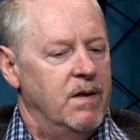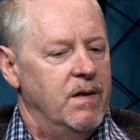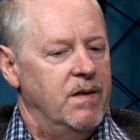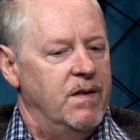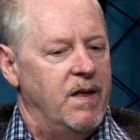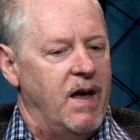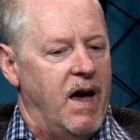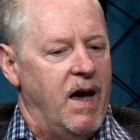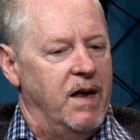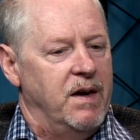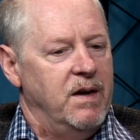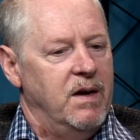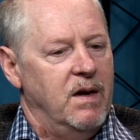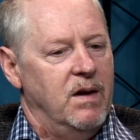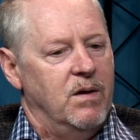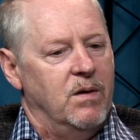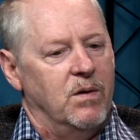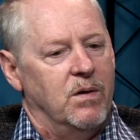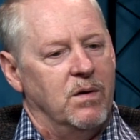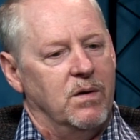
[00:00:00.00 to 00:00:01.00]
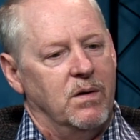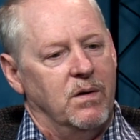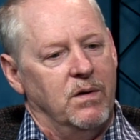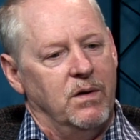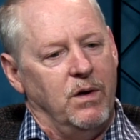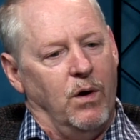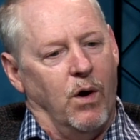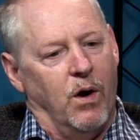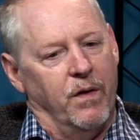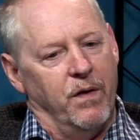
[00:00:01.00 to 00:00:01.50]
that
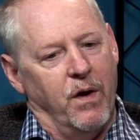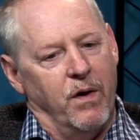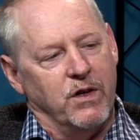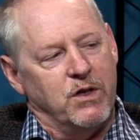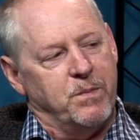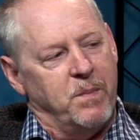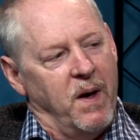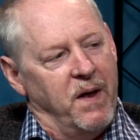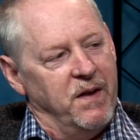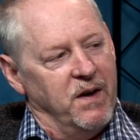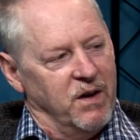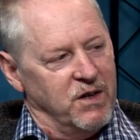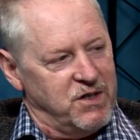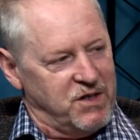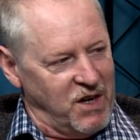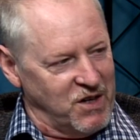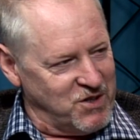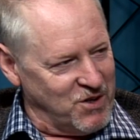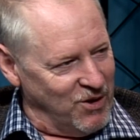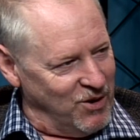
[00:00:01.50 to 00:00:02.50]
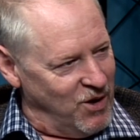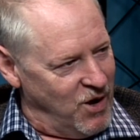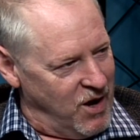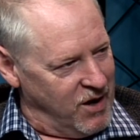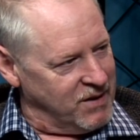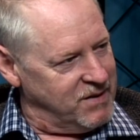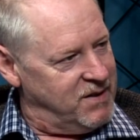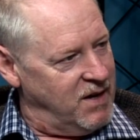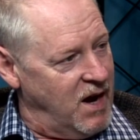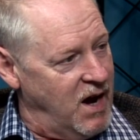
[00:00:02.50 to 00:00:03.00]
although it's been there such a
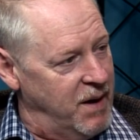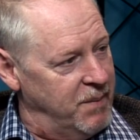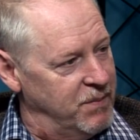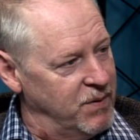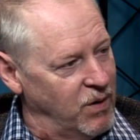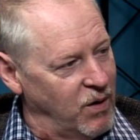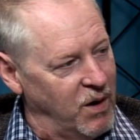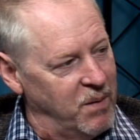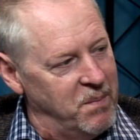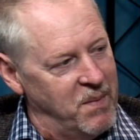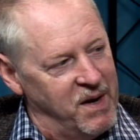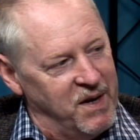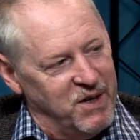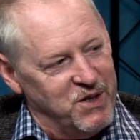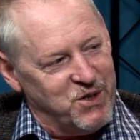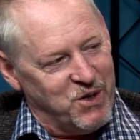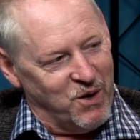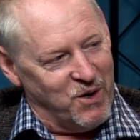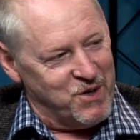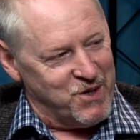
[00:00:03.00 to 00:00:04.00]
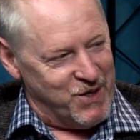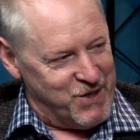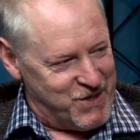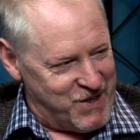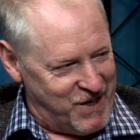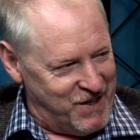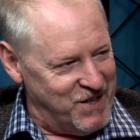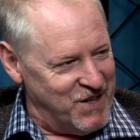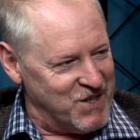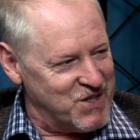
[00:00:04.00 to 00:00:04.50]
long time, there aren't many churches
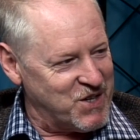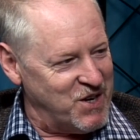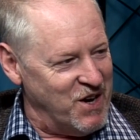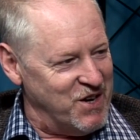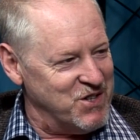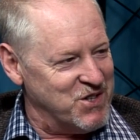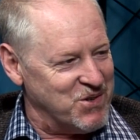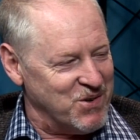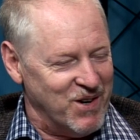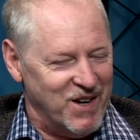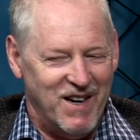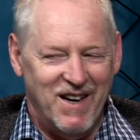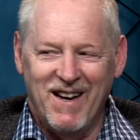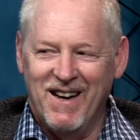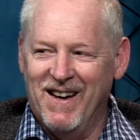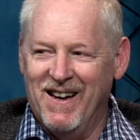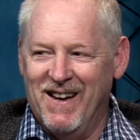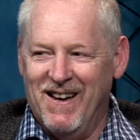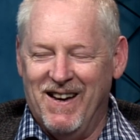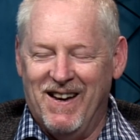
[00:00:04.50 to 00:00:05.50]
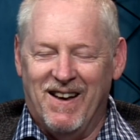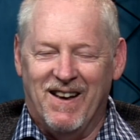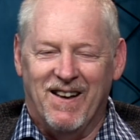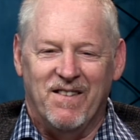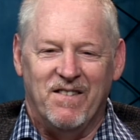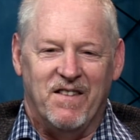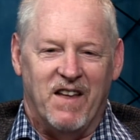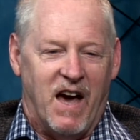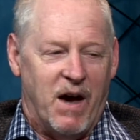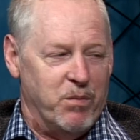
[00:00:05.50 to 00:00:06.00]
in this country
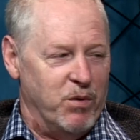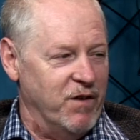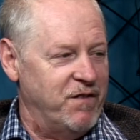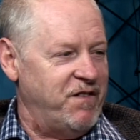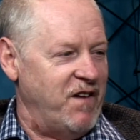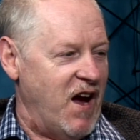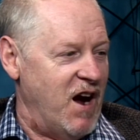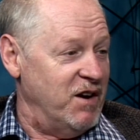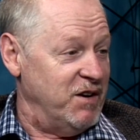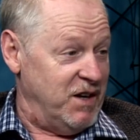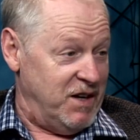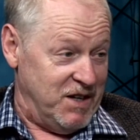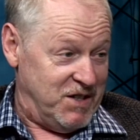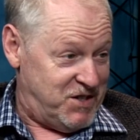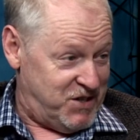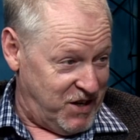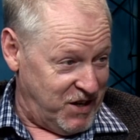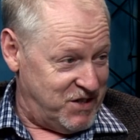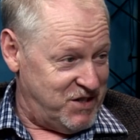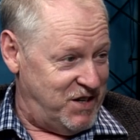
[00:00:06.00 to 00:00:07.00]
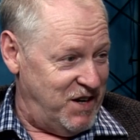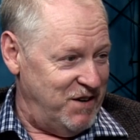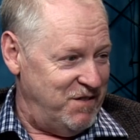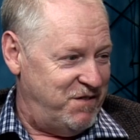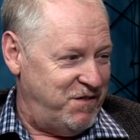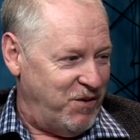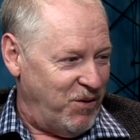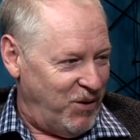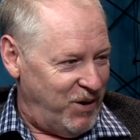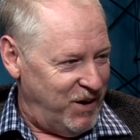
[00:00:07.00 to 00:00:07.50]
that were founded in
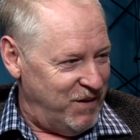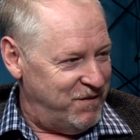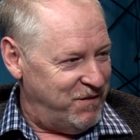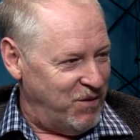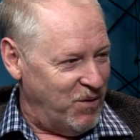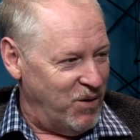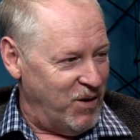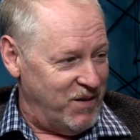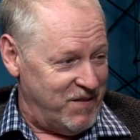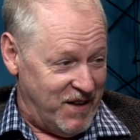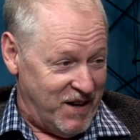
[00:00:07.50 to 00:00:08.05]
1644 that